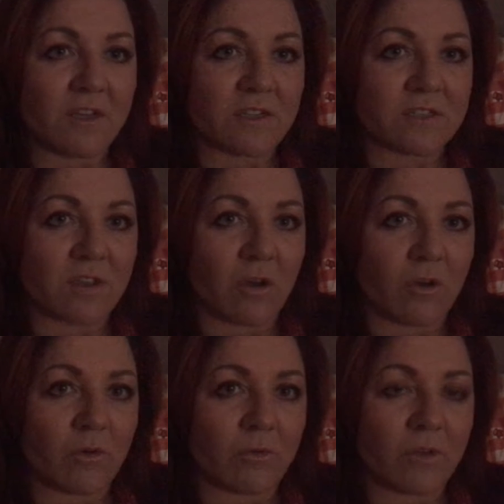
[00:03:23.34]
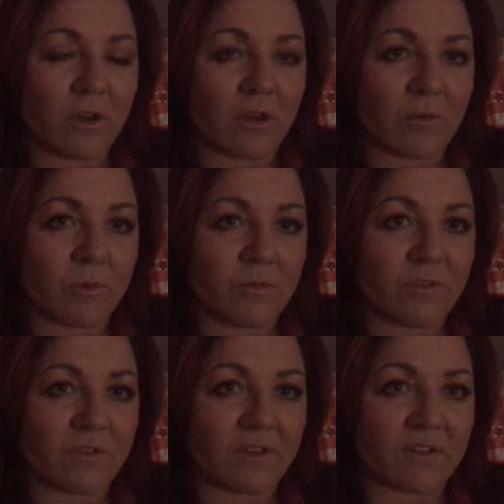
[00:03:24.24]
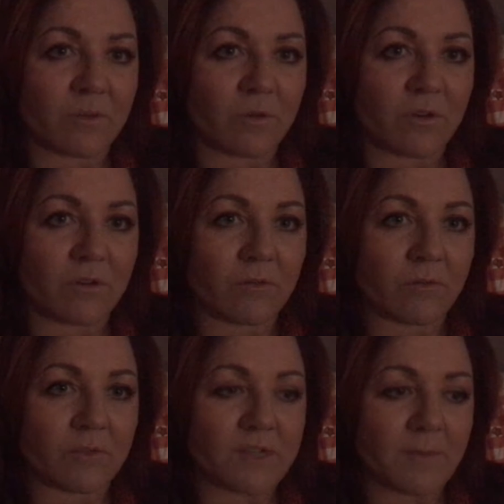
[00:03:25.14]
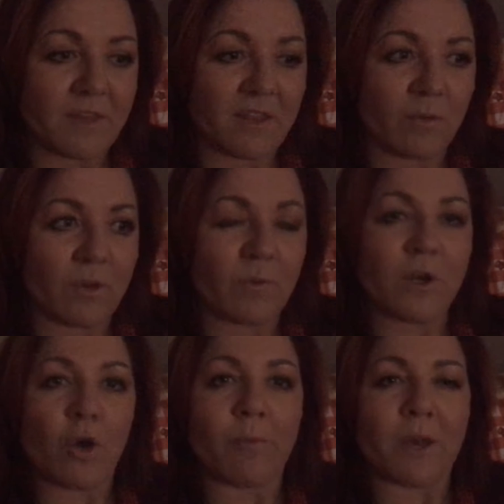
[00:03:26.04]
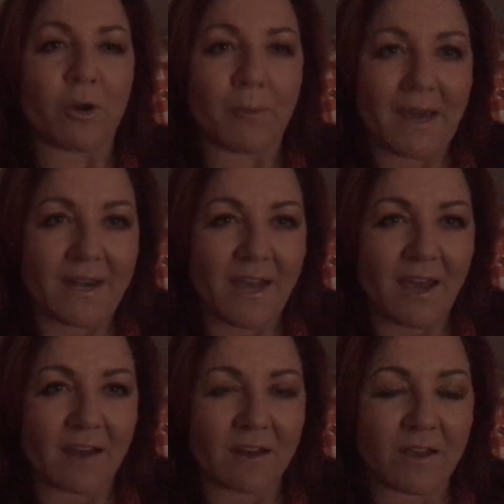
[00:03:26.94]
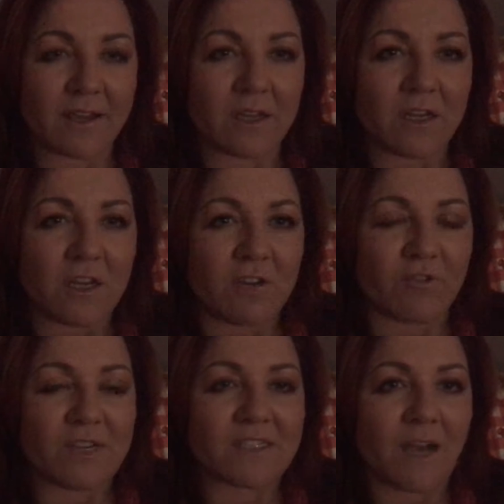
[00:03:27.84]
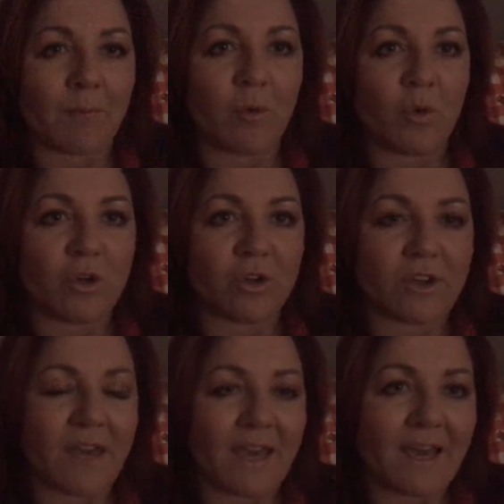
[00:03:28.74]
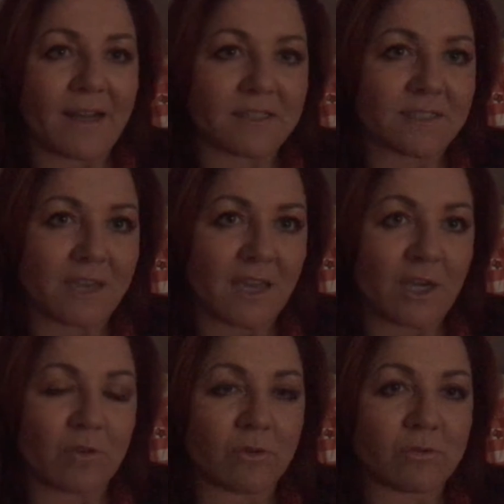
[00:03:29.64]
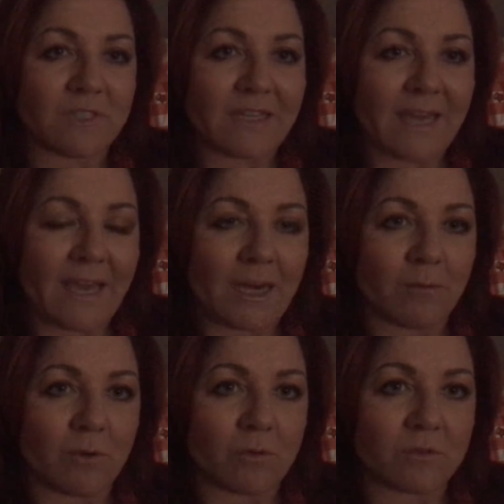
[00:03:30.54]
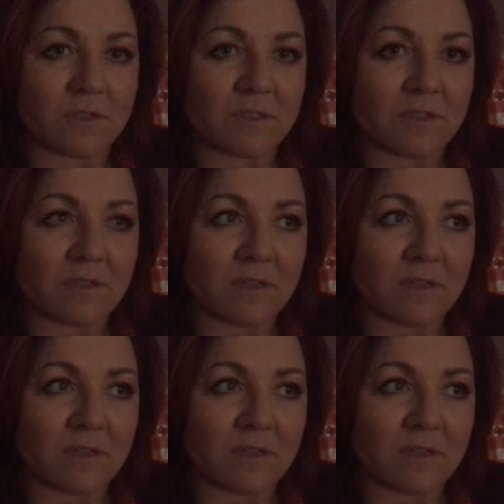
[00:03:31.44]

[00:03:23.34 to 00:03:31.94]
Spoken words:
So, we would do things that weren't something that we would know better about now. Like, for example, look at, say, cruelty to animals,